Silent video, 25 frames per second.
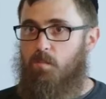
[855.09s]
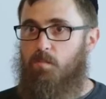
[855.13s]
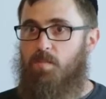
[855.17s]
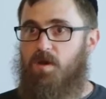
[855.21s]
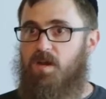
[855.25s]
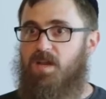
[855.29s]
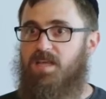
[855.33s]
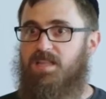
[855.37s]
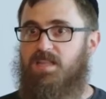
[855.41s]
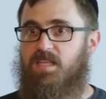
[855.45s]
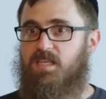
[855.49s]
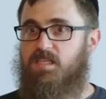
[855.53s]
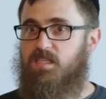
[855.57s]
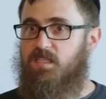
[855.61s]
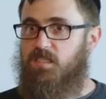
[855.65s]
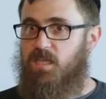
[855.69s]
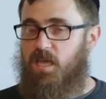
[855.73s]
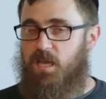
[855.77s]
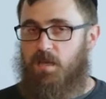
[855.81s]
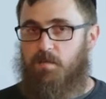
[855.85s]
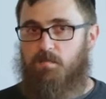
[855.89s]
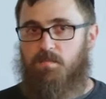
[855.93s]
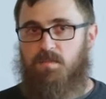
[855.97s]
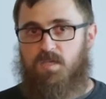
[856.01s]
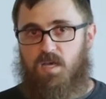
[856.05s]
But at the
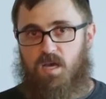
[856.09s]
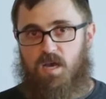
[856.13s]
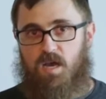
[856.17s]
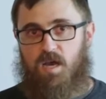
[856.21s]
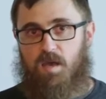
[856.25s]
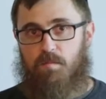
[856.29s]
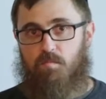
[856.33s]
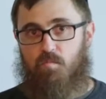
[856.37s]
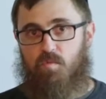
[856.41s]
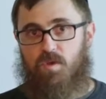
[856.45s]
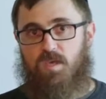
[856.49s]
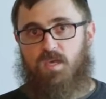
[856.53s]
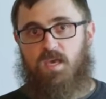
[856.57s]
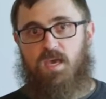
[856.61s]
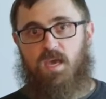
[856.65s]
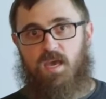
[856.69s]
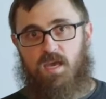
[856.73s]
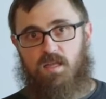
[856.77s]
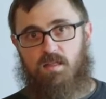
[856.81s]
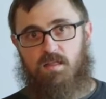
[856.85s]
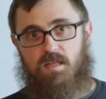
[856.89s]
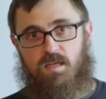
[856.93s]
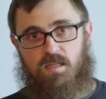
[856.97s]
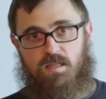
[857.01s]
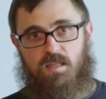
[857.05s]
same time, we
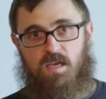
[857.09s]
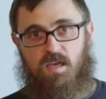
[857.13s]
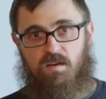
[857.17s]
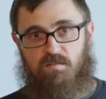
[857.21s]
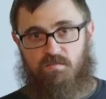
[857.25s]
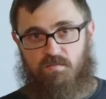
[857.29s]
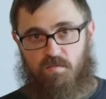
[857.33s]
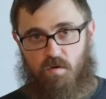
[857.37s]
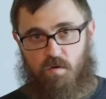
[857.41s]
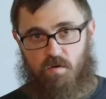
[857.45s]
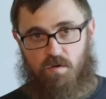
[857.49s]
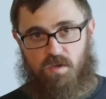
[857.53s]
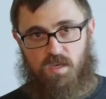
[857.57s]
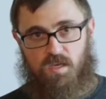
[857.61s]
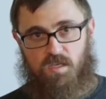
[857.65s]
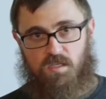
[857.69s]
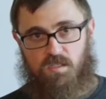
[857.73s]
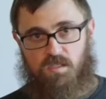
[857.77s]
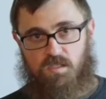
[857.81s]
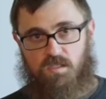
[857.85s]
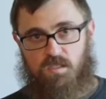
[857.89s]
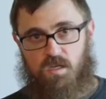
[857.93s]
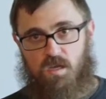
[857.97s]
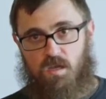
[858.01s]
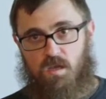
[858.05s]
can't let that
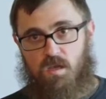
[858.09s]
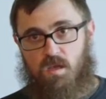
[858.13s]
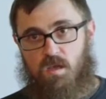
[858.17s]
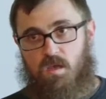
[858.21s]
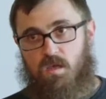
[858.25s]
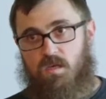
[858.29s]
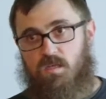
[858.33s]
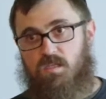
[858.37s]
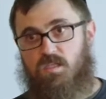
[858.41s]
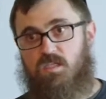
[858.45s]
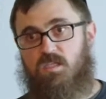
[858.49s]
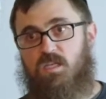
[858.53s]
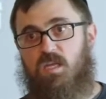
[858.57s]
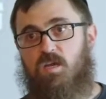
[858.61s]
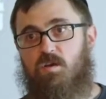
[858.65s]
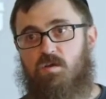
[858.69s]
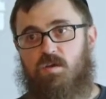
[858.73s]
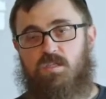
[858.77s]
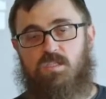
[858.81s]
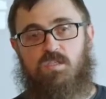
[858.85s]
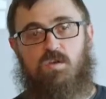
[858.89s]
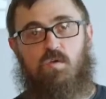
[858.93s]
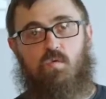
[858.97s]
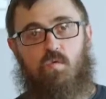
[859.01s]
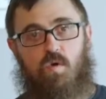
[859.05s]
focus steer
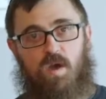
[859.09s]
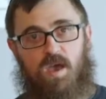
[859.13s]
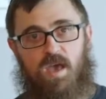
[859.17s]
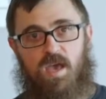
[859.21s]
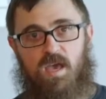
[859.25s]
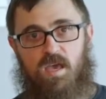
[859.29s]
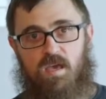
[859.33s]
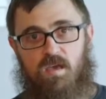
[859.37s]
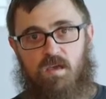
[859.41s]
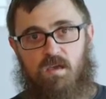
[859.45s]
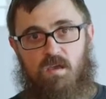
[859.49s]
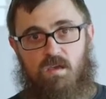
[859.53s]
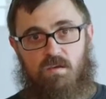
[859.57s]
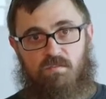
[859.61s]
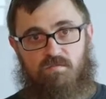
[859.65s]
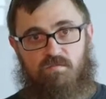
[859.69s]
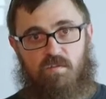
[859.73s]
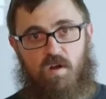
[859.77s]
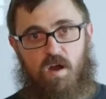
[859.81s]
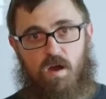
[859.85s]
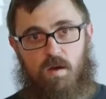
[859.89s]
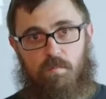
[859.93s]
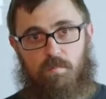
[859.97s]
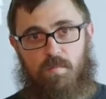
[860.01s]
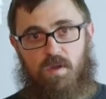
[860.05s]
us away
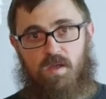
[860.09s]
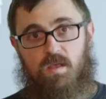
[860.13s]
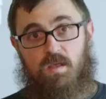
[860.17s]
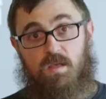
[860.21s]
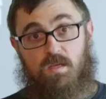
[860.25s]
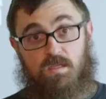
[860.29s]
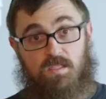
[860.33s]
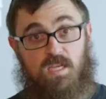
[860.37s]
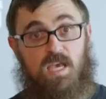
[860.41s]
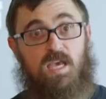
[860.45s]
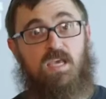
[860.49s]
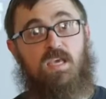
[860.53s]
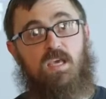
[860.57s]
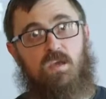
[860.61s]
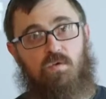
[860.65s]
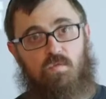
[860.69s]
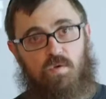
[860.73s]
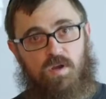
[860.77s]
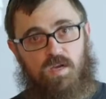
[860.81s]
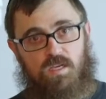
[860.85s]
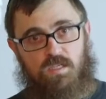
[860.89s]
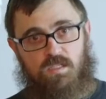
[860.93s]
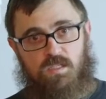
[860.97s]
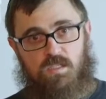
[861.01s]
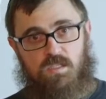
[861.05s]
from taking
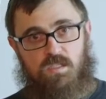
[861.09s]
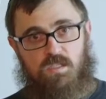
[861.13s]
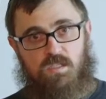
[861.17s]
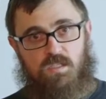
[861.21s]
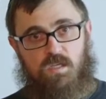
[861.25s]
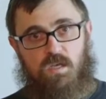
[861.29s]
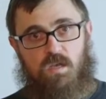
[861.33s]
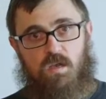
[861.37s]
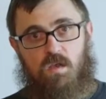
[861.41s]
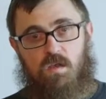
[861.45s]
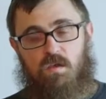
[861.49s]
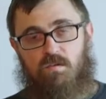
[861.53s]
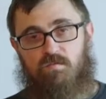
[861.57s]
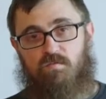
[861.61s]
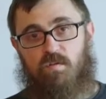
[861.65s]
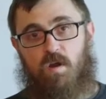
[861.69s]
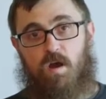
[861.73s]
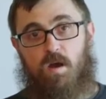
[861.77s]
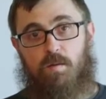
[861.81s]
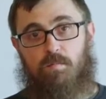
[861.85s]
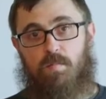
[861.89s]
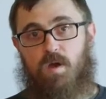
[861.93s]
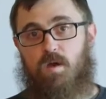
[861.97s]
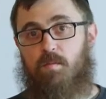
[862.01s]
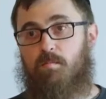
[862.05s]
risks,
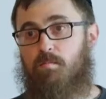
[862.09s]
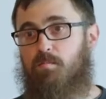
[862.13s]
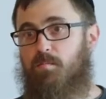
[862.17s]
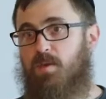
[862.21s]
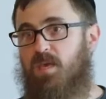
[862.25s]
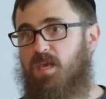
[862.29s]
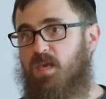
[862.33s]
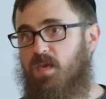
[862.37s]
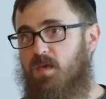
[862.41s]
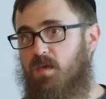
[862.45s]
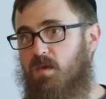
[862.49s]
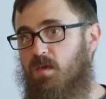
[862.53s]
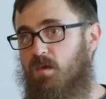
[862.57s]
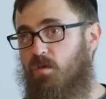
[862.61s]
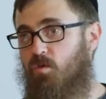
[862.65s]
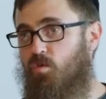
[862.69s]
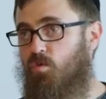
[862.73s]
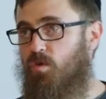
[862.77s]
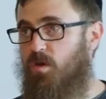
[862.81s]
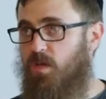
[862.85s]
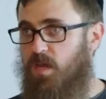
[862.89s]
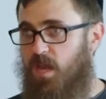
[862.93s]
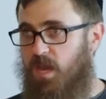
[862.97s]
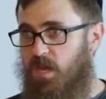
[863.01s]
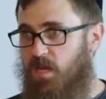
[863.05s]
from being
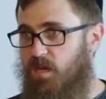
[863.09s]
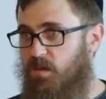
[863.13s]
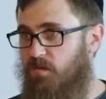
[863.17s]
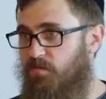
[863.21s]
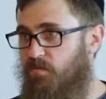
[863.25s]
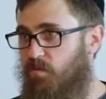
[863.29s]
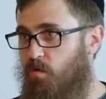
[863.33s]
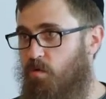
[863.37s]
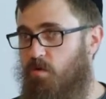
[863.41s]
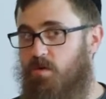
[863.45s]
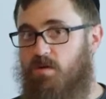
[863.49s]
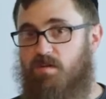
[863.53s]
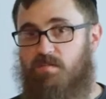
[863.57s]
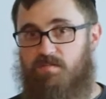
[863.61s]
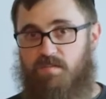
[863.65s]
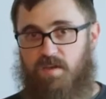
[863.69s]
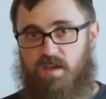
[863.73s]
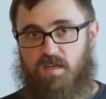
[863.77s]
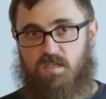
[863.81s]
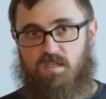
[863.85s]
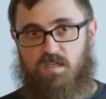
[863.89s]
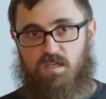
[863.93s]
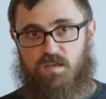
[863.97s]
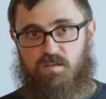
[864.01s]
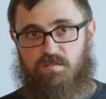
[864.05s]
creative or
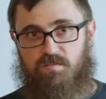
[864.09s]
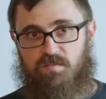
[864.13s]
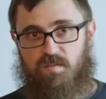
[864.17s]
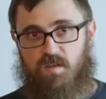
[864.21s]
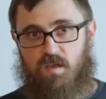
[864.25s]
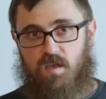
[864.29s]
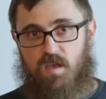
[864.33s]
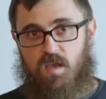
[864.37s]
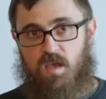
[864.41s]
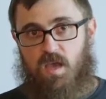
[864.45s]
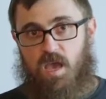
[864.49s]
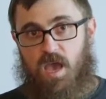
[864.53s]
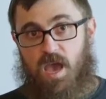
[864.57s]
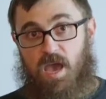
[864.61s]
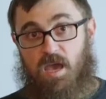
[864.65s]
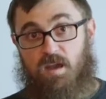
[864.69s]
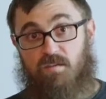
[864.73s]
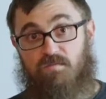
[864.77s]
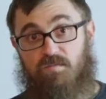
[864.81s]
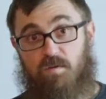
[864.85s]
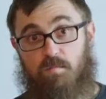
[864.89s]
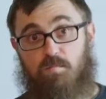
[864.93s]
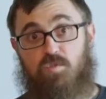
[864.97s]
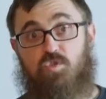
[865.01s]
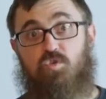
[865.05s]
inventive,
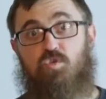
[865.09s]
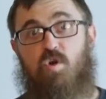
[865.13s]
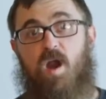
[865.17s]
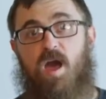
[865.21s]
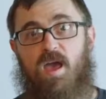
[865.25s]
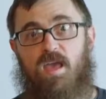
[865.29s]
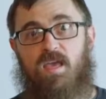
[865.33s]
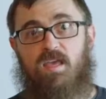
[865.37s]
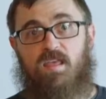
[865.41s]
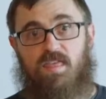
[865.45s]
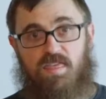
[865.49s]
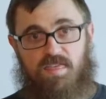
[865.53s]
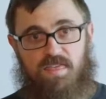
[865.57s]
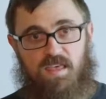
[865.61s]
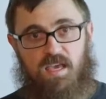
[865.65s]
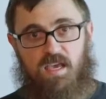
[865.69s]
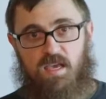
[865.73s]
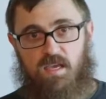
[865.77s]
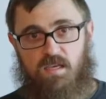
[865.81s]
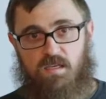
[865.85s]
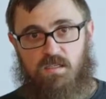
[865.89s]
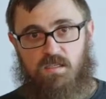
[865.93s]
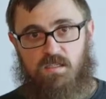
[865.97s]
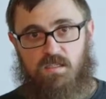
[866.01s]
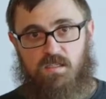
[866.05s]
and from trying
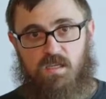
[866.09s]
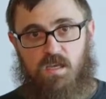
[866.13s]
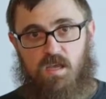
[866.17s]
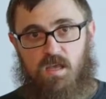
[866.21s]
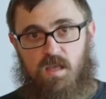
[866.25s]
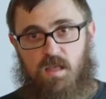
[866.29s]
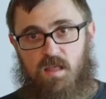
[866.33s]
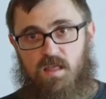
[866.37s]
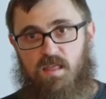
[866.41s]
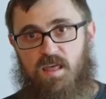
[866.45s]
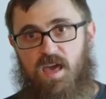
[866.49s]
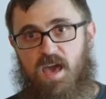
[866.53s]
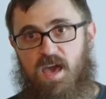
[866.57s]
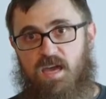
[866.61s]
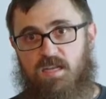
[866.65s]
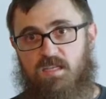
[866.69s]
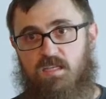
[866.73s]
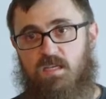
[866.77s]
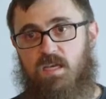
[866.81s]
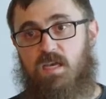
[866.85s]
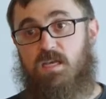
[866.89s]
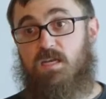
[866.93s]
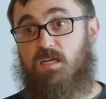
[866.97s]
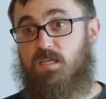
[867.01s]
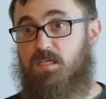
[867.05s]
things
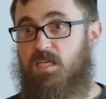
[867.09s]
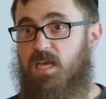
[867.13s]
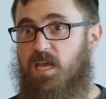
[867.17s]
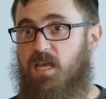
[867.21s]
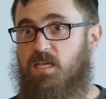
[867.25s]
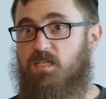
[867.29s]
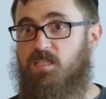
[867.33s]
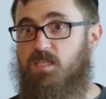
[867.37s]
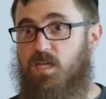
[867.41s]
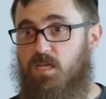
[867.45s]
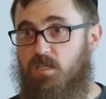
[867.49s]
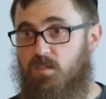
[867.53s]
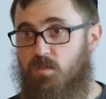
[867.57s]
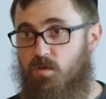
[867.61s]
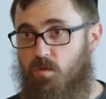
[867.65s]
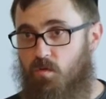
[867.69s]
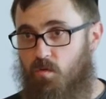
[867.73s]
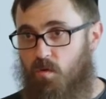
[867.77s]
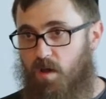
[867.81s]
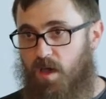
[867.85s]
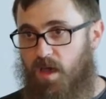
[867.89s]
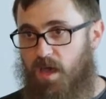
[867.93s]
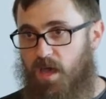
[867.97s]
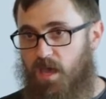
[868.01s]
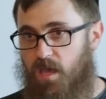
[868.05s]
that, in a tangential
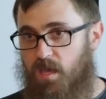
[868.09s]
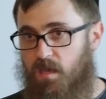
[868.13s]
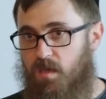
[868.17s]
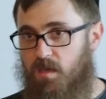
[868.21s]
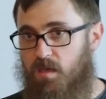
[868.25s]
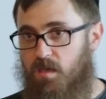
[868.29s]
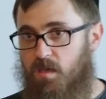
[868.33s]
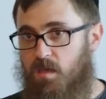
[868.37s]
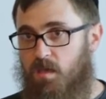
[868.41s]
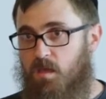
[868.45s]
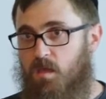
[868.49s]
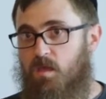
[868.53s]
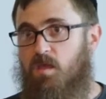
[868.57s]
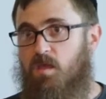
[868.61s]
way,